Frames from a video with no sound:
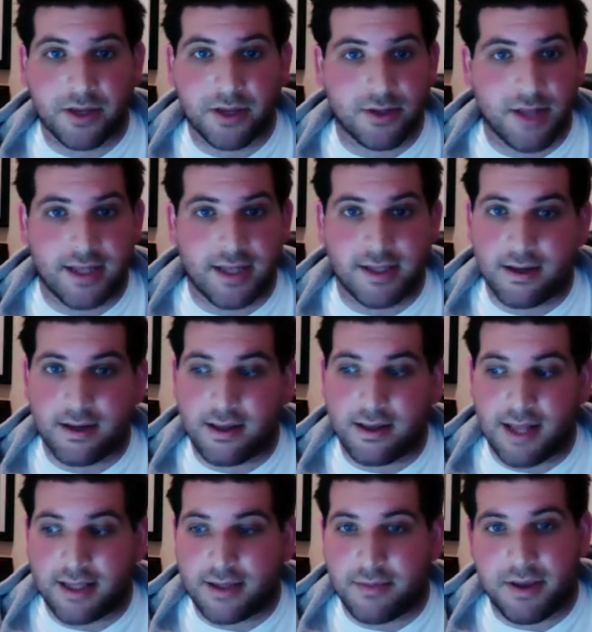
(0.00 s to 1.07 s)
So that's
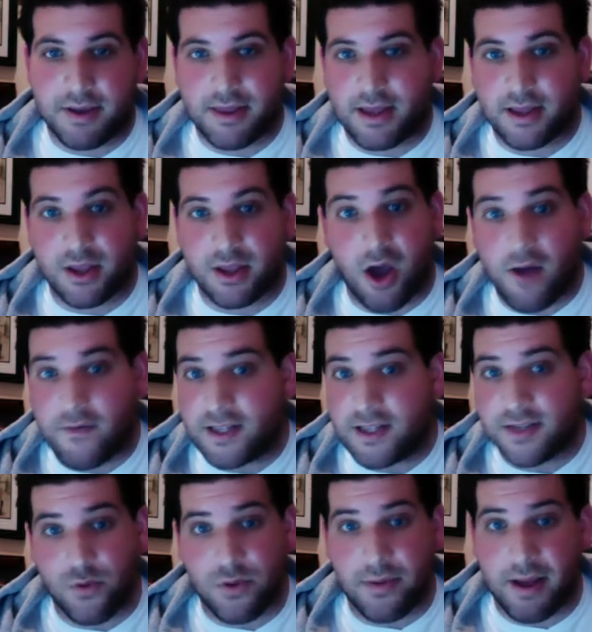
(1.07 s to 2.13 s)
a big thing. The
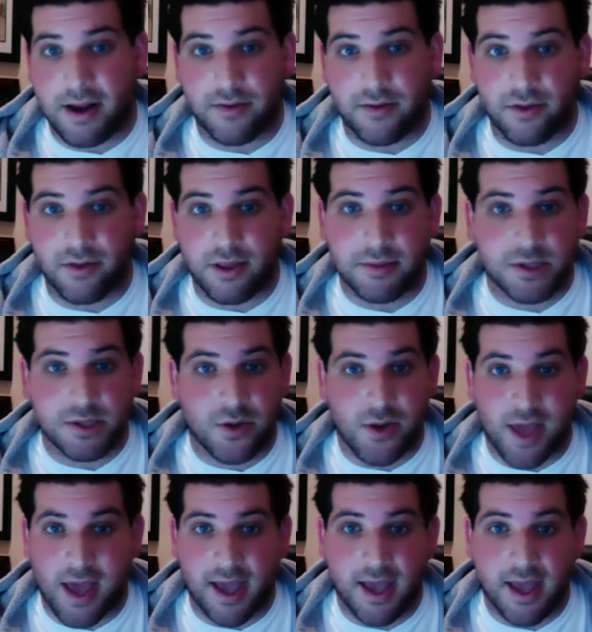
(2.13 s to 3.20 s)
offensive rebounding for them is
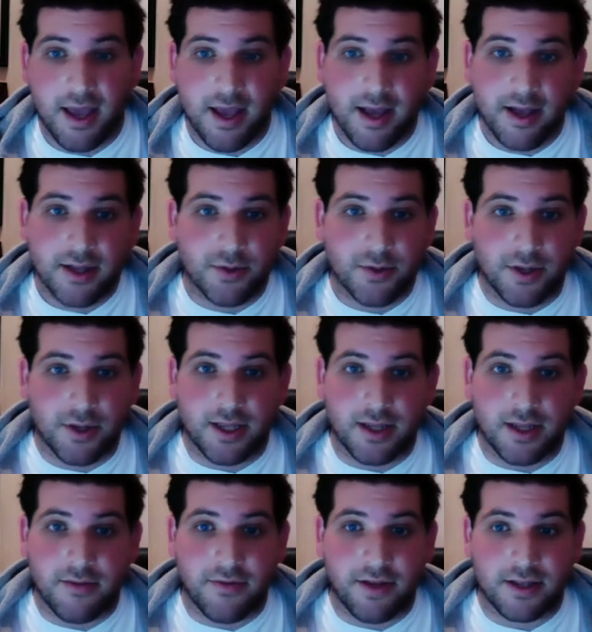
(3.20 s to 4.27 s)
okay. It's really the
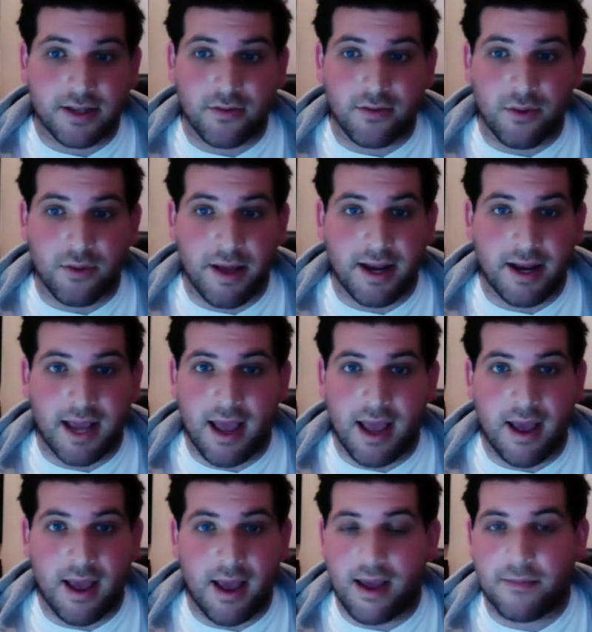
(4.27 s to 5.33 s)
defensive
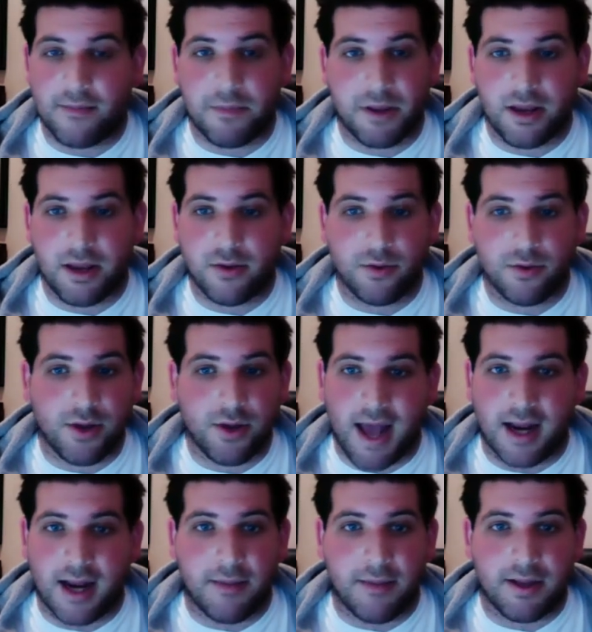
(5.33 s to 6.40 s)
rebounding. But you look
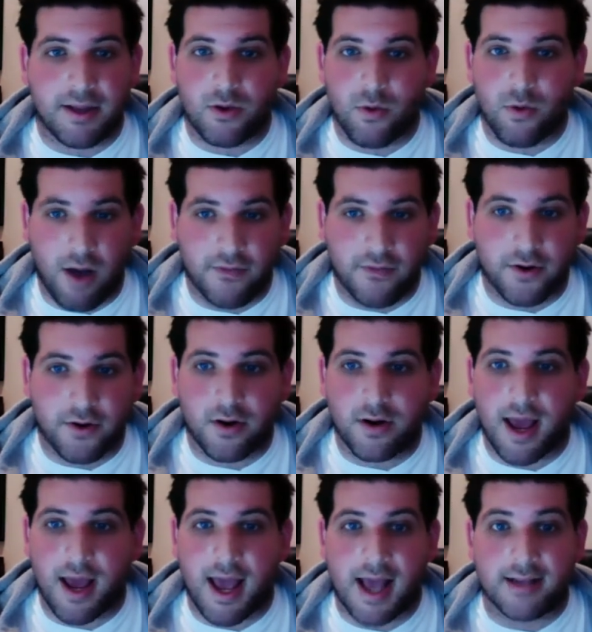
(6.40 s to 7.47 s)
at it, I mean, Crawford
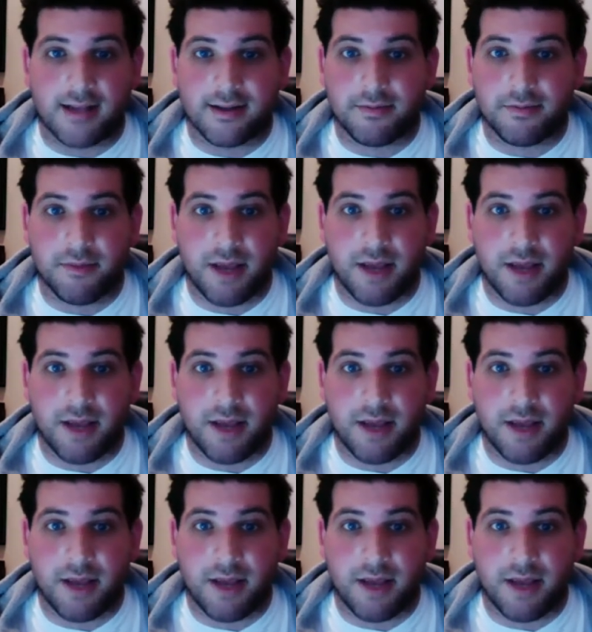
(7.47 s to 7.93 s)
has in